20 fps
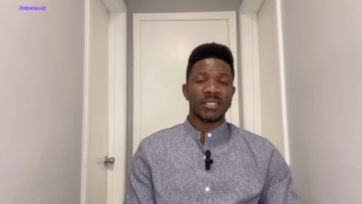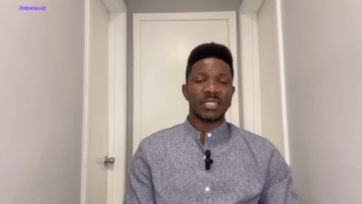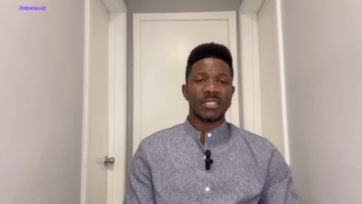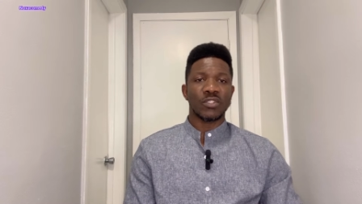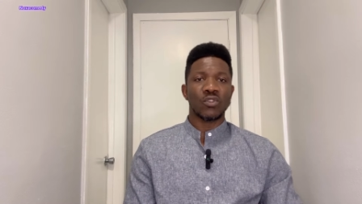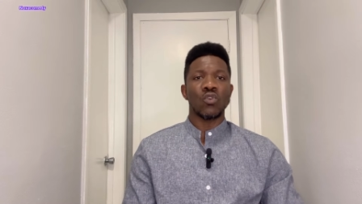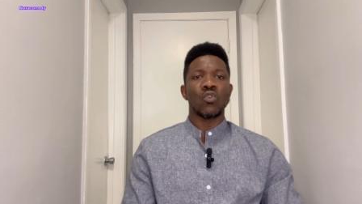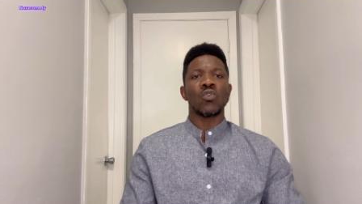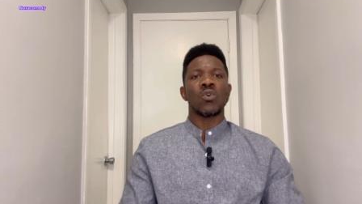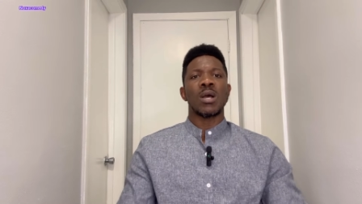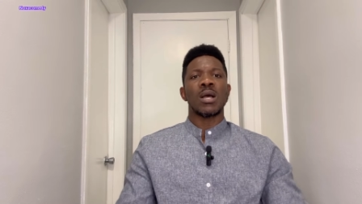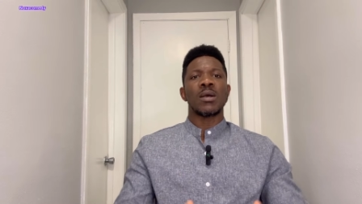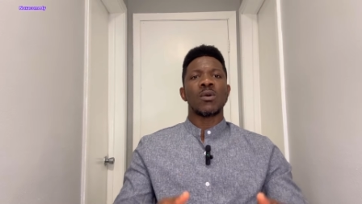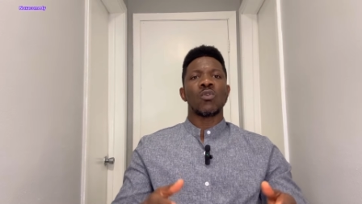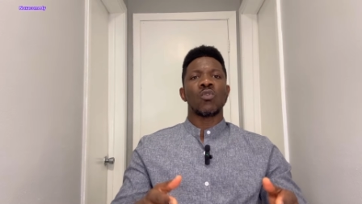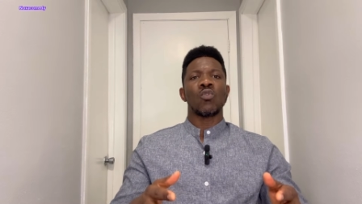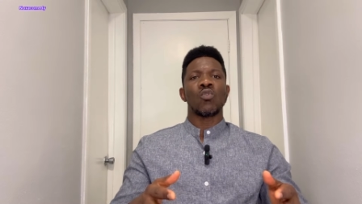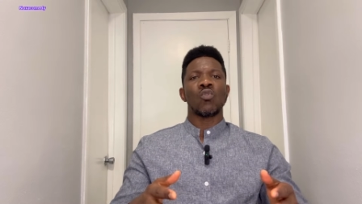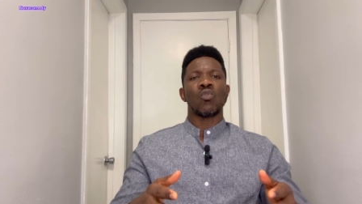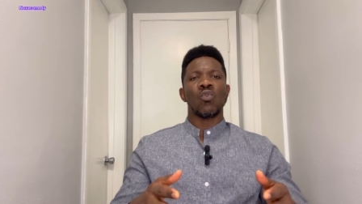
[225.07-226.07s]
So,
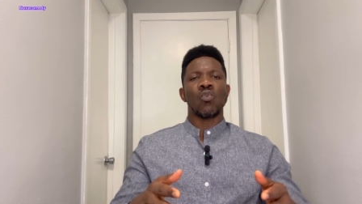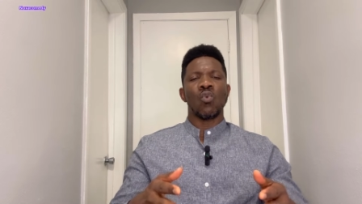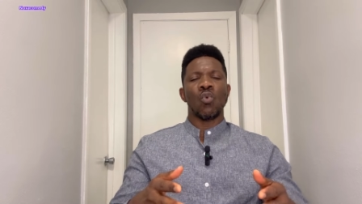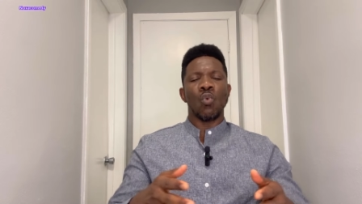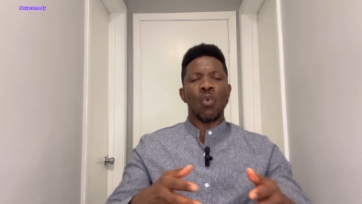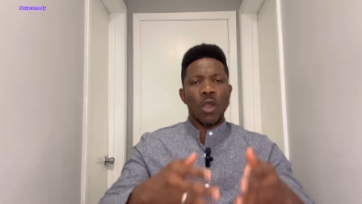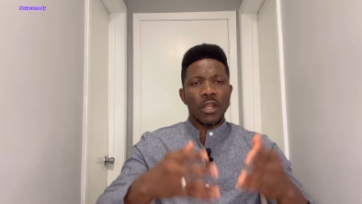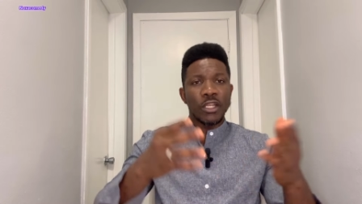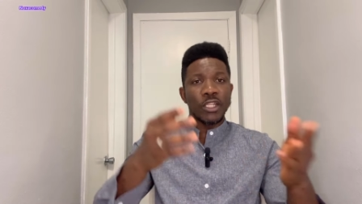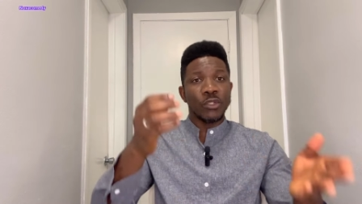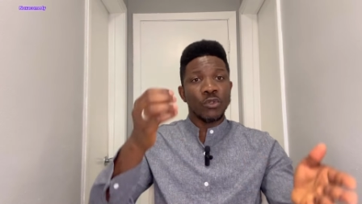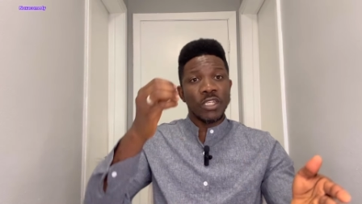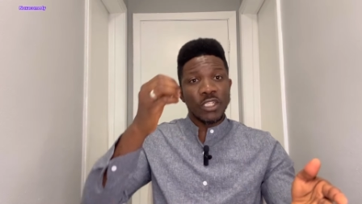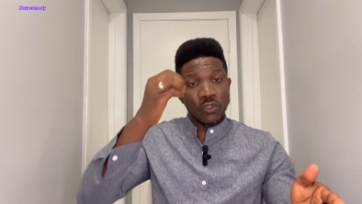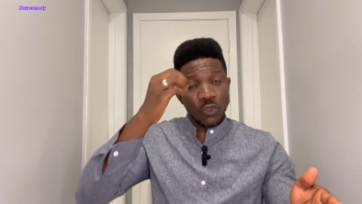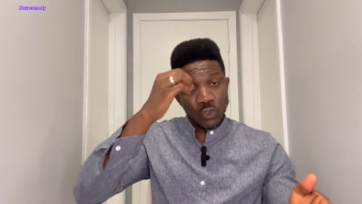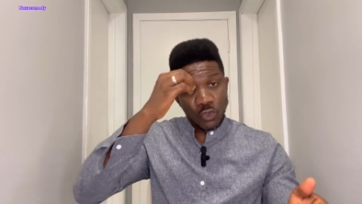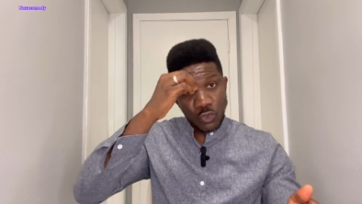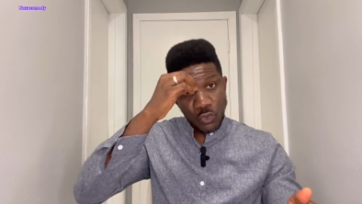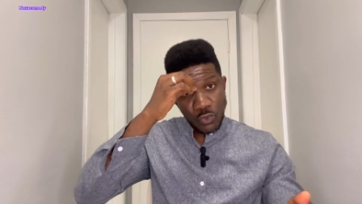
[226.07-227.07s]
what do you need
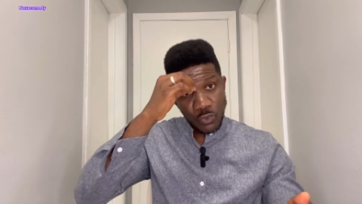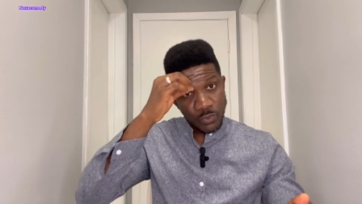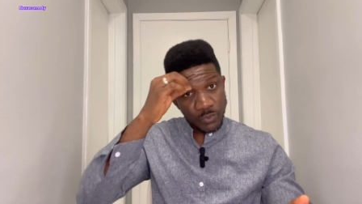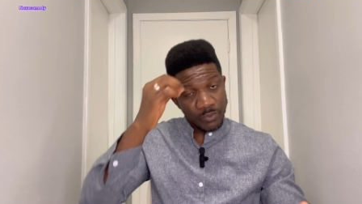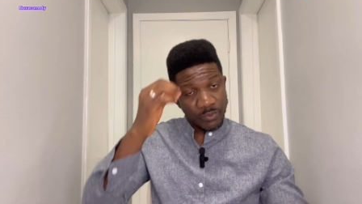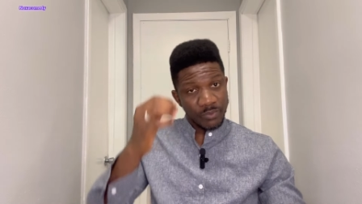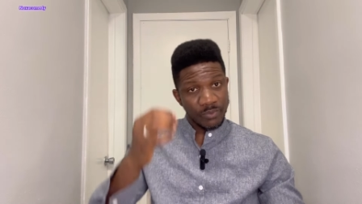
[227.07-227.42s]
to do?